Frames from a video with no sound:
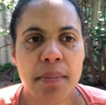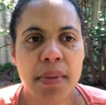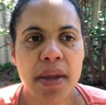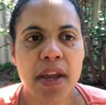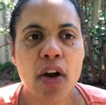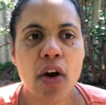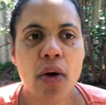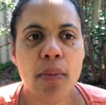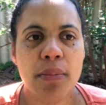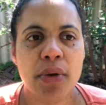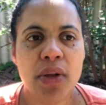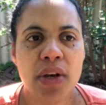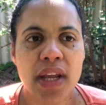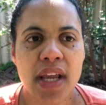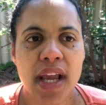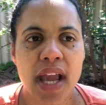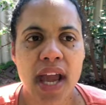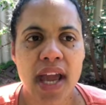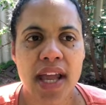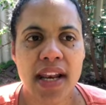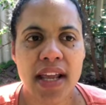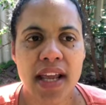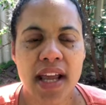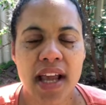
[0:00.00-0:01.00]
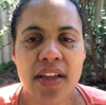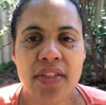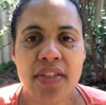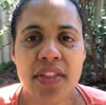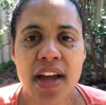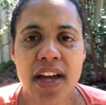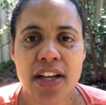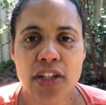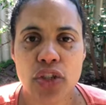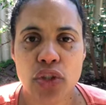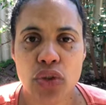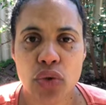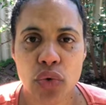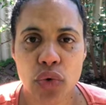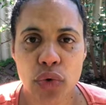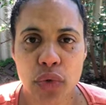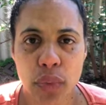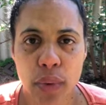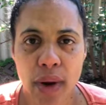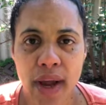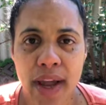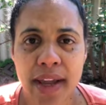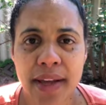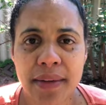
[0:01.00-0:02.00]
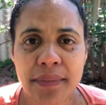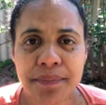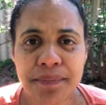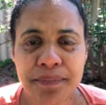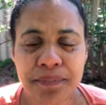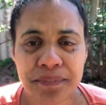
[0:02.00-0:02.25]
be communicating in that short way.